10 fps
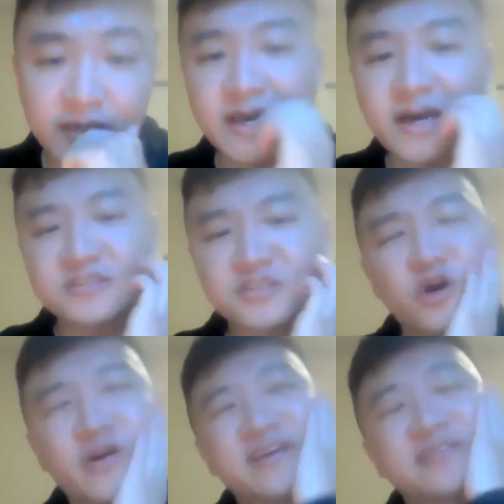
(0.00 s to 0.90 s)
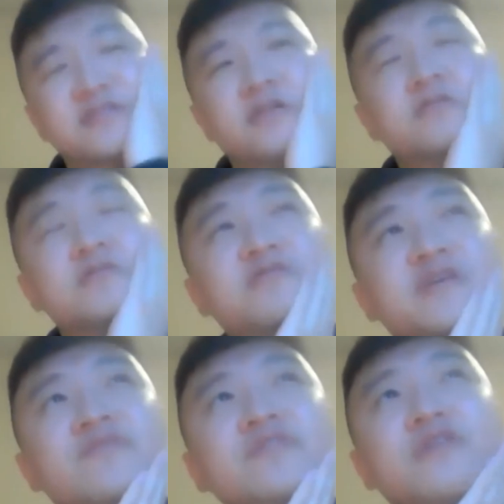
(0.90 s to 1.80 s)
Yeah. So
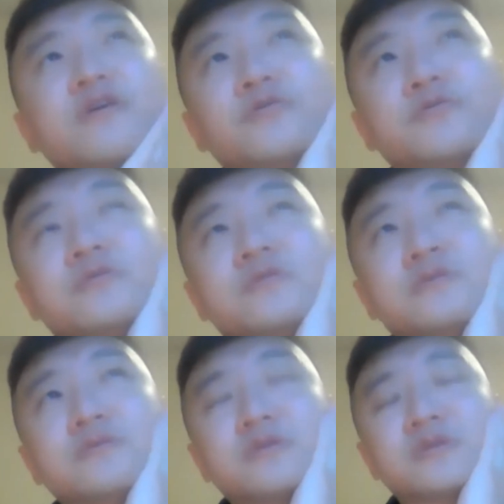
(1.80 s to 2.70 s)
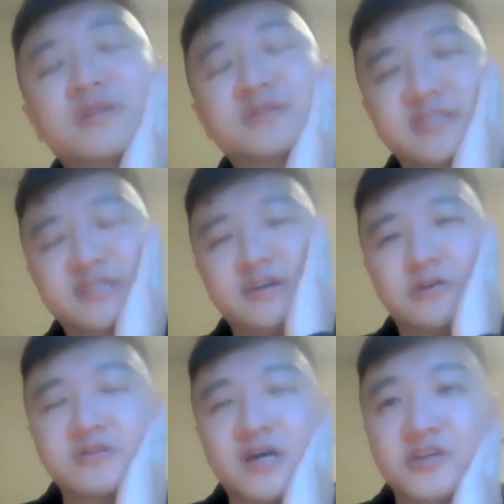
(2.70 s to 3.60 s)
even though the CEO
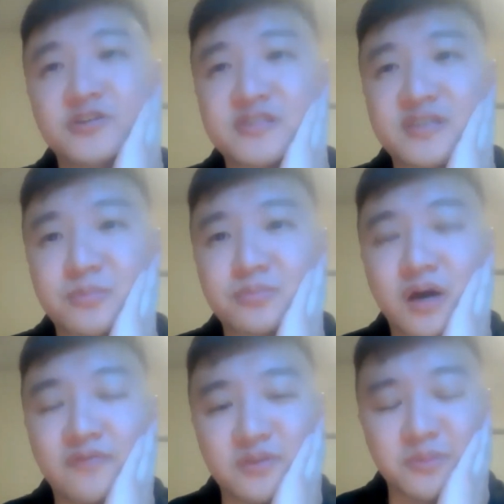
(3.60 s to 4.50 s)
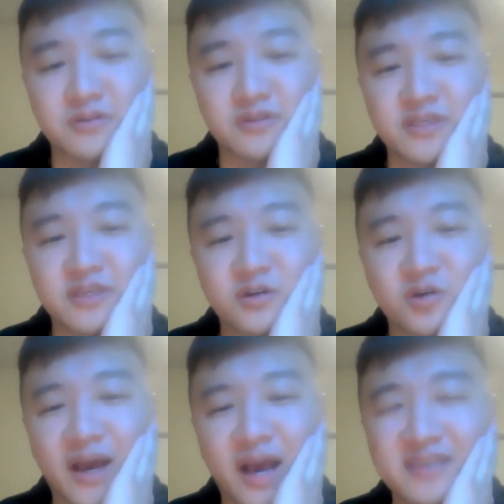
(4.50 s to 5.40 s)
is not interested in profitability,
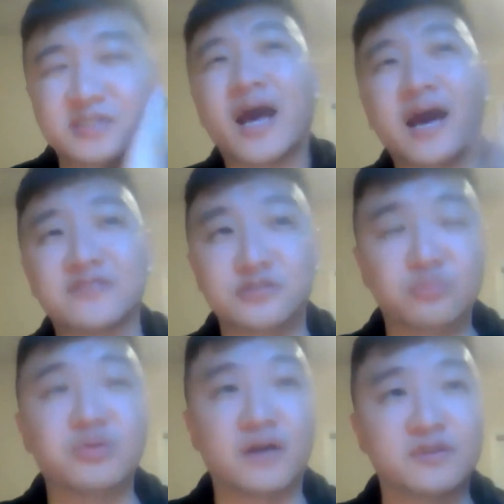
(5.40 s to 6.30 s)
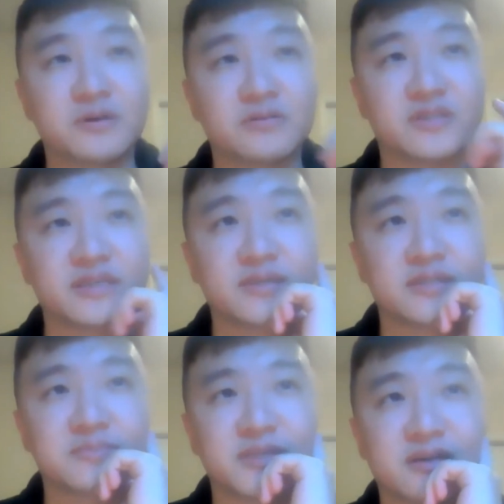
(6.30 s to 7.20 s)
I still have to do a profitability
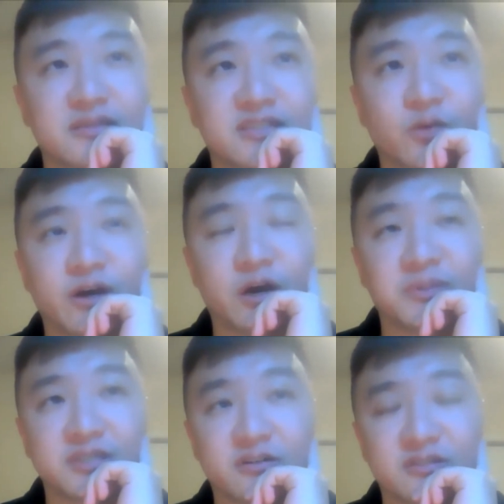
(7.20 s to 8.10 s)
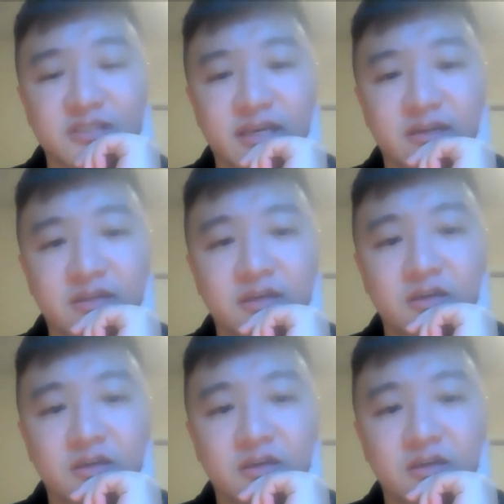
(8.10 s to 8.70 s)
just because it would help us understand.